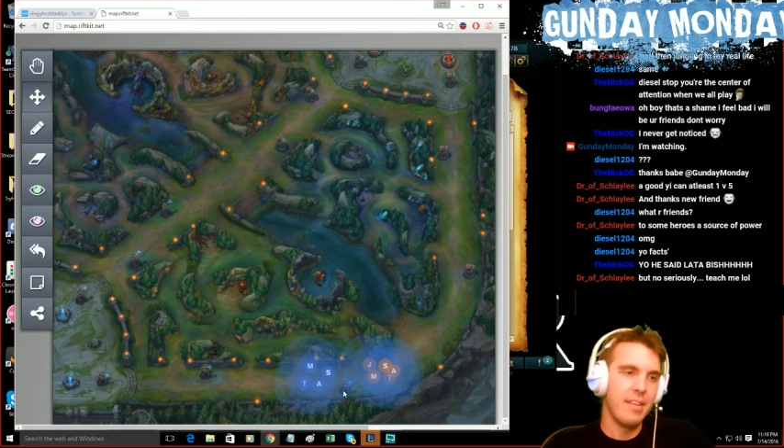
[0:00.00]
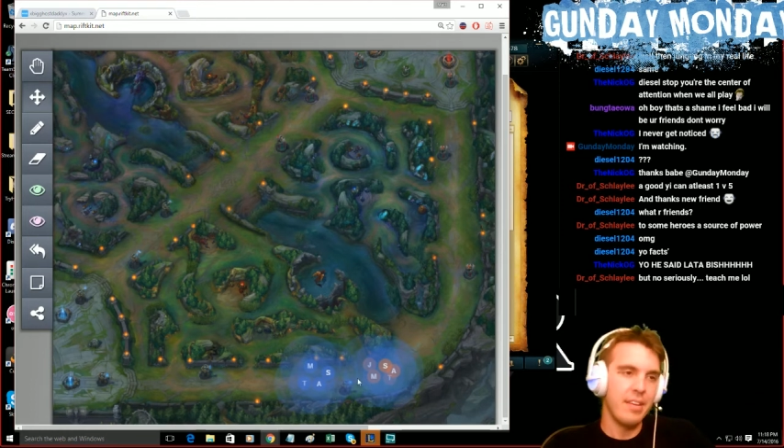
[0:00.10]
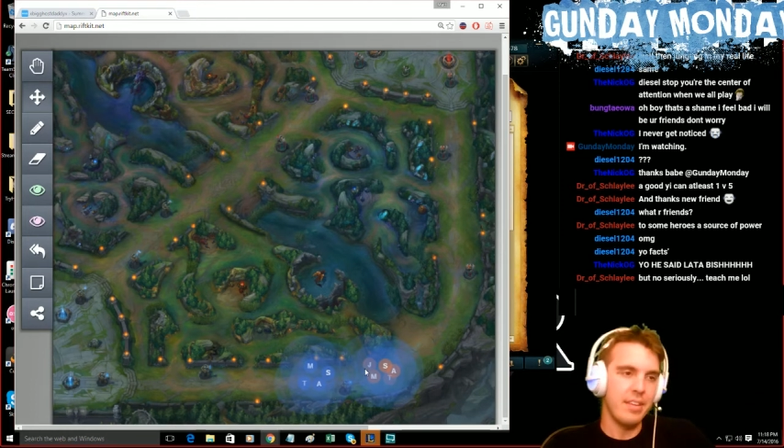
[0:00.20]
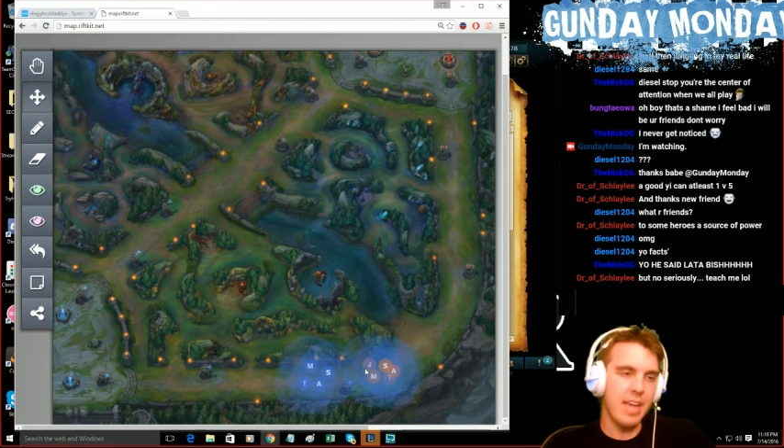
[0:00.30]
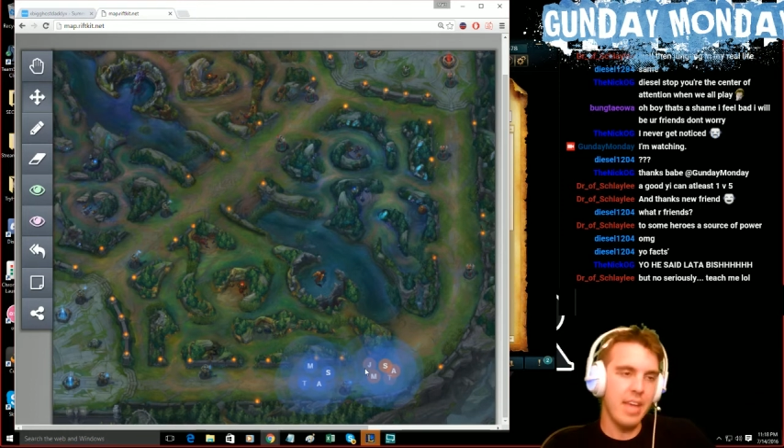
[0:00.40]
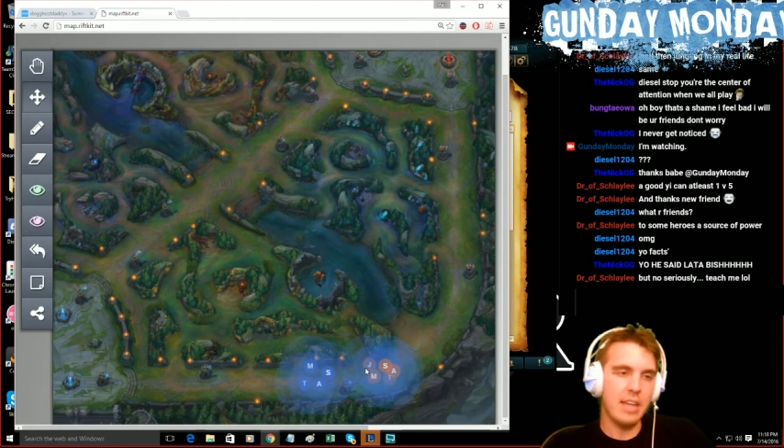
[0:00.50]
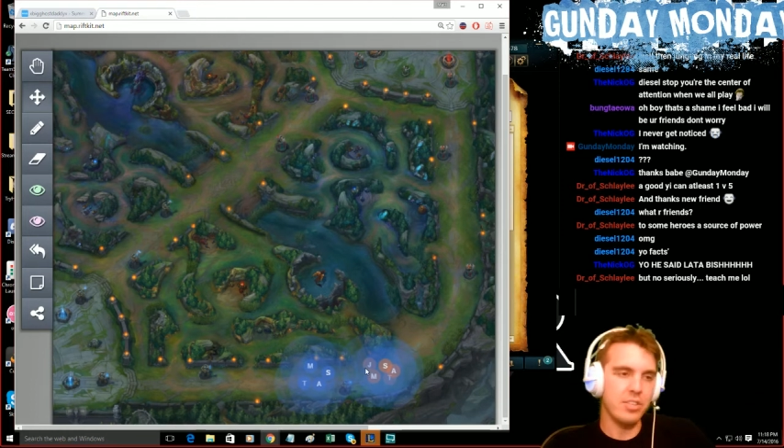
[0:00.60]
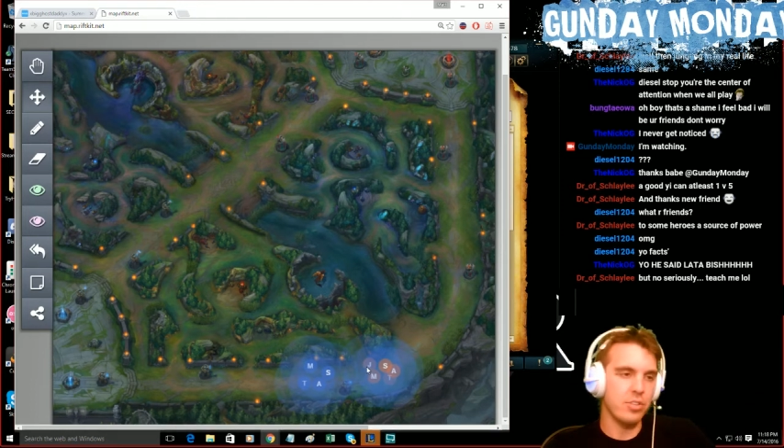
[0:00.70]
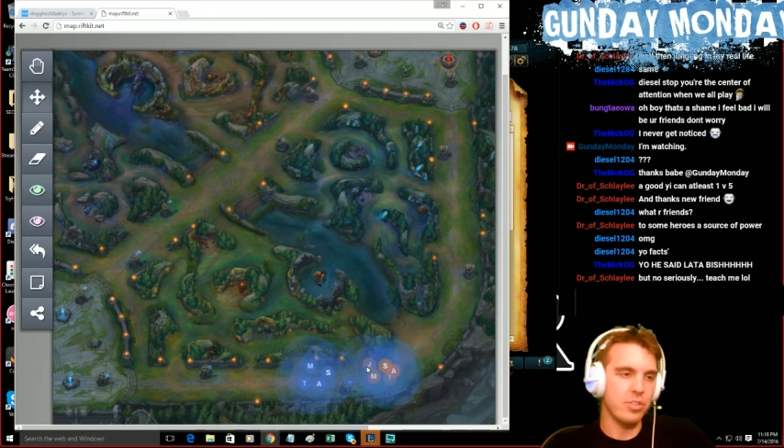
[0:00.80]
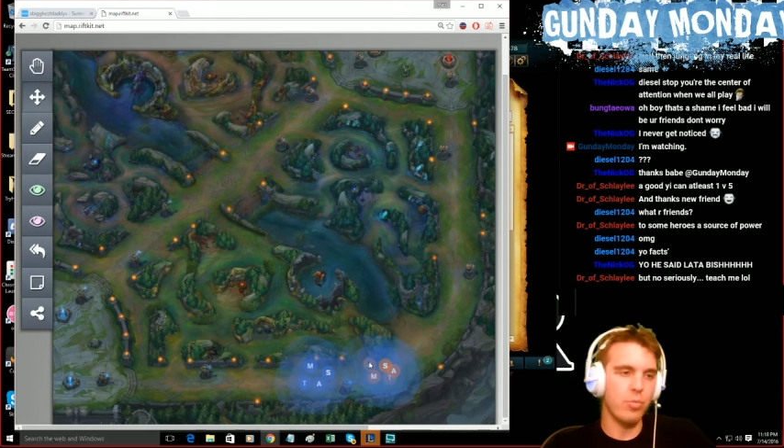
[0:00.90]
Yeah,
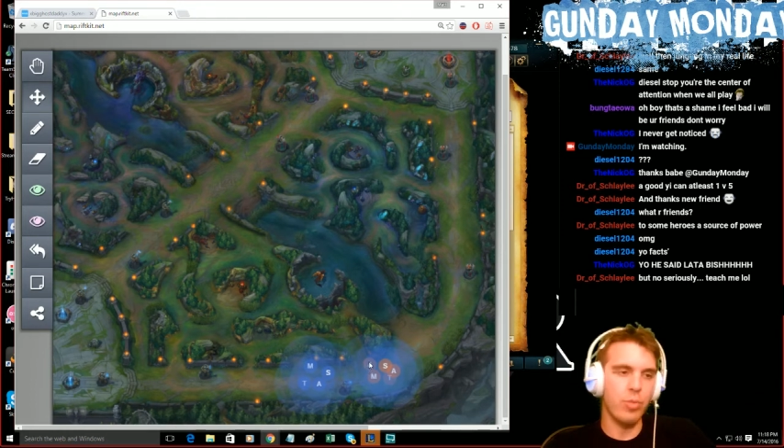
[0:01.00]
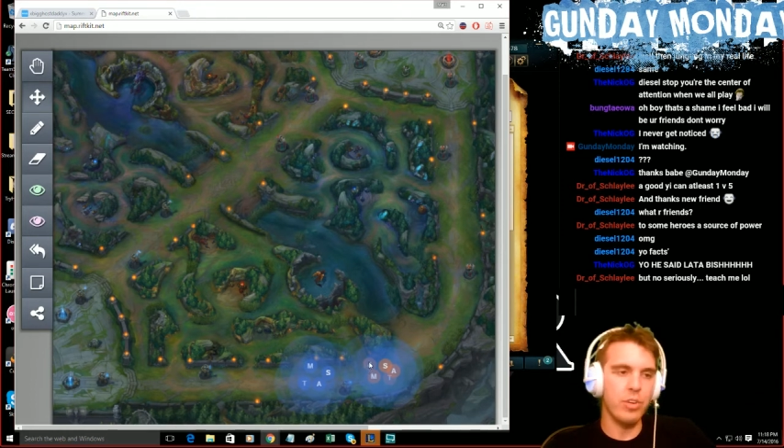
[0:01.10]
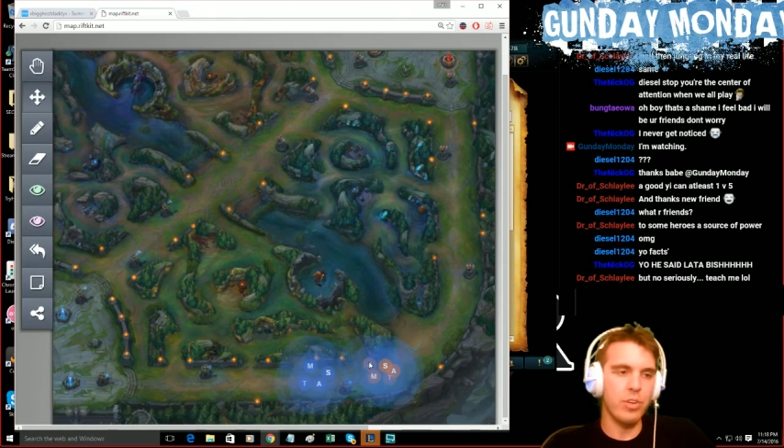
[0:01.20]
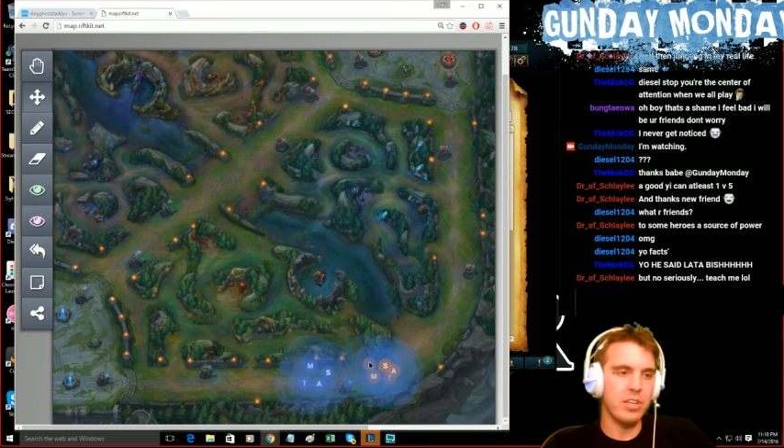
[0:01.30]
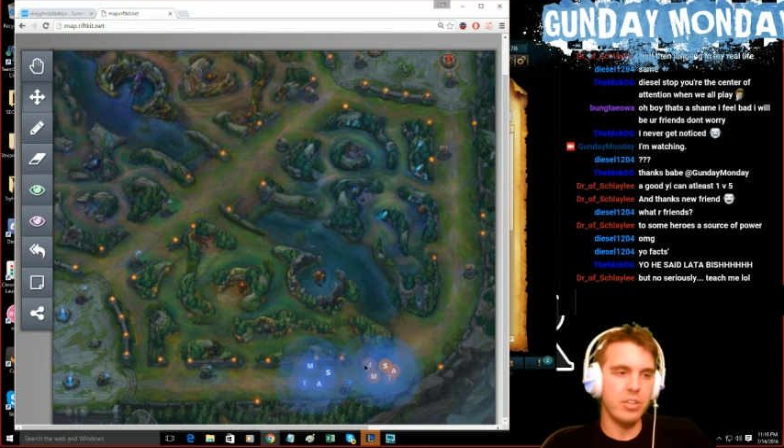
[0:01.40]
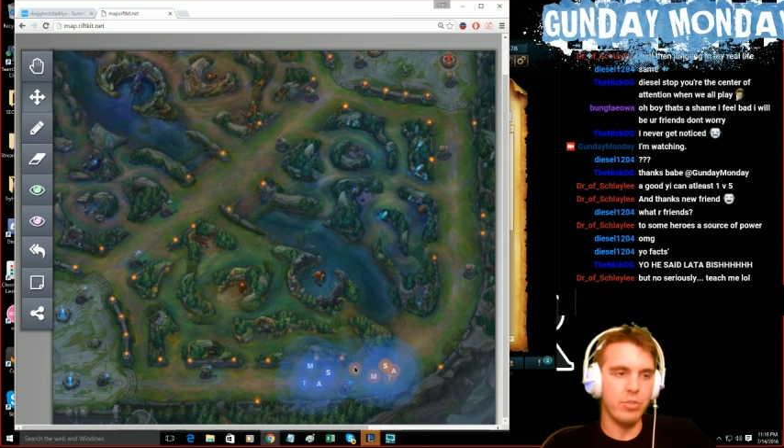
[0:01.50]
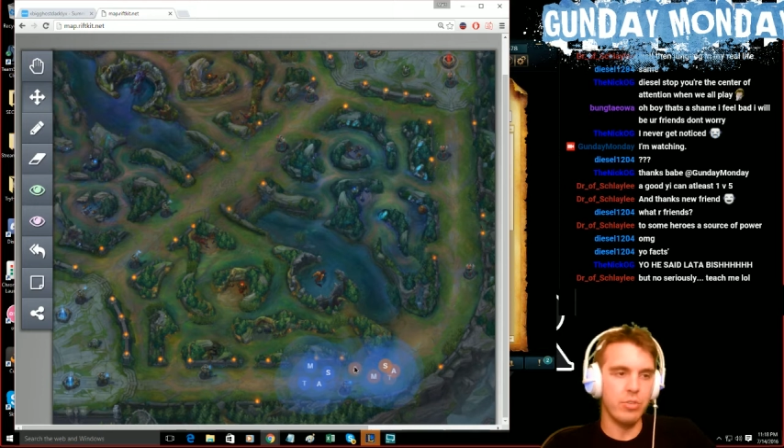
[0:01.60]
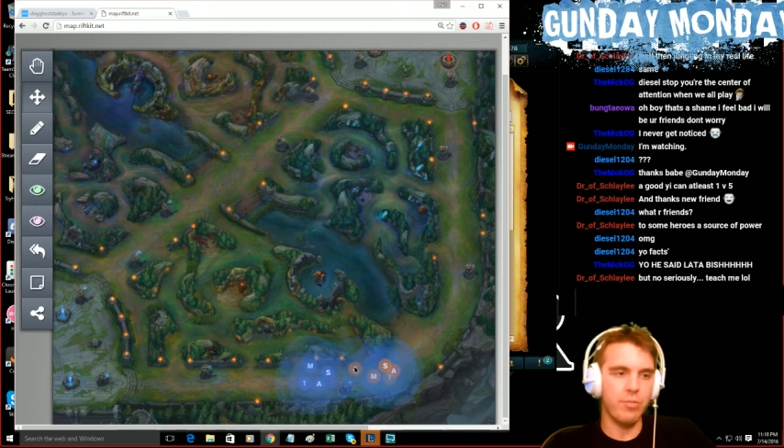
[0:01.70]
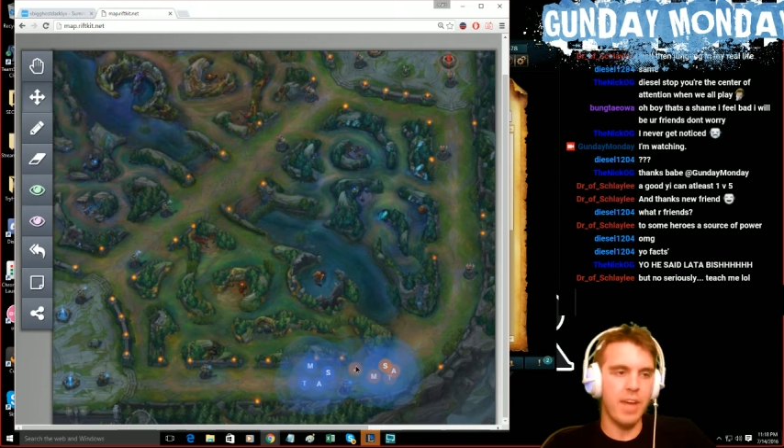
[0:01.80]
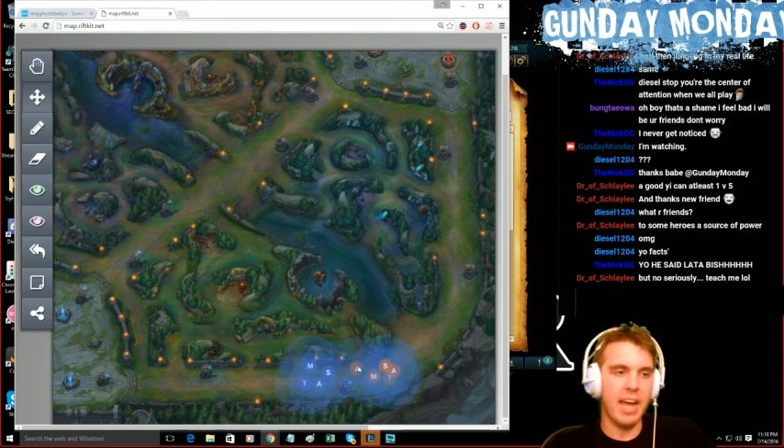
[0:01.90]
so what are you going to do?
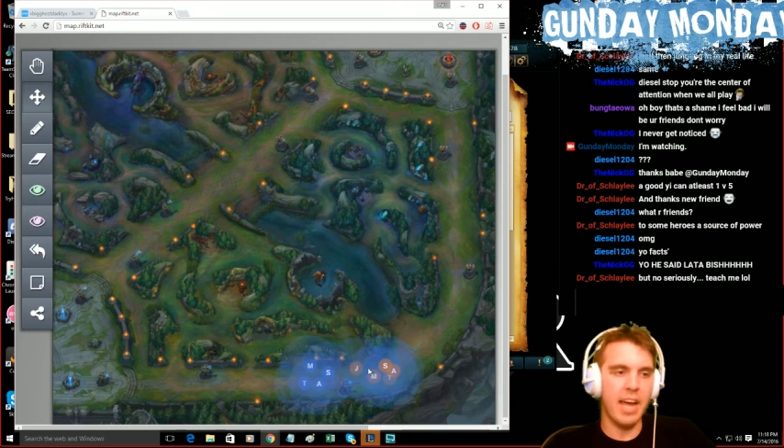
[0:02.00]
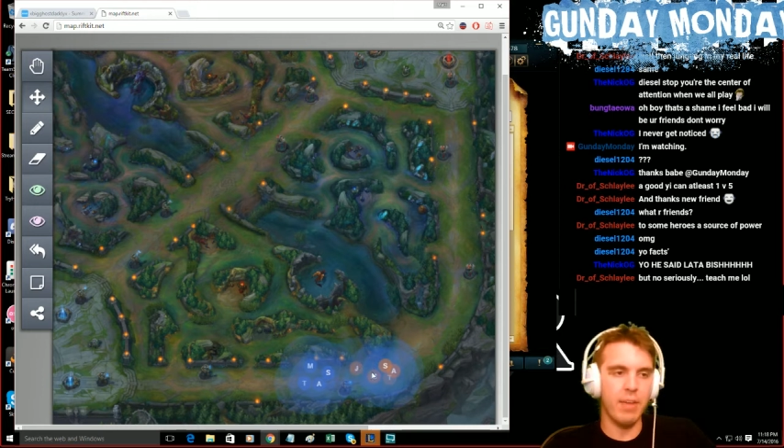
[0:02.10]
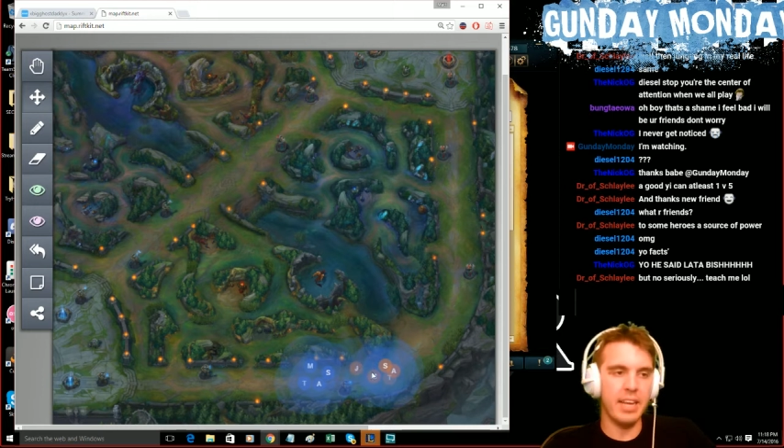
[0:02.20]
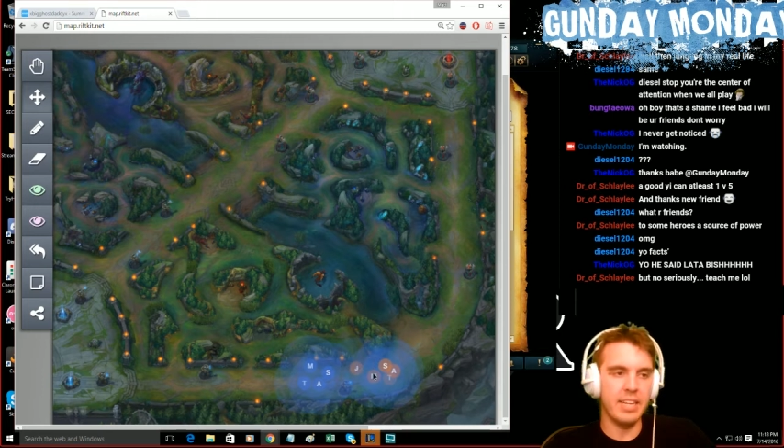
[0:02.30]
You're Vi, right?